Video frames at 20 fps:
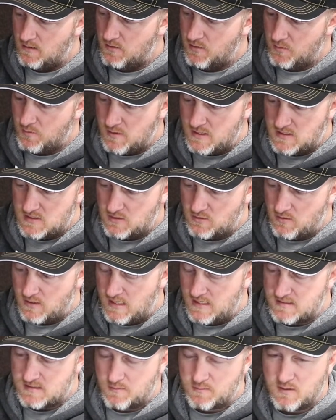3
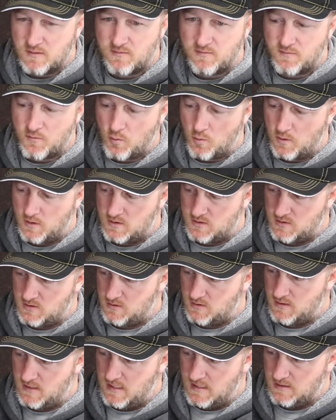screens up to 4
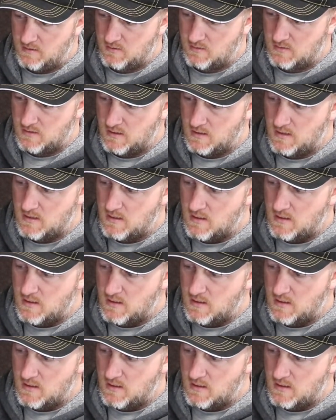screens.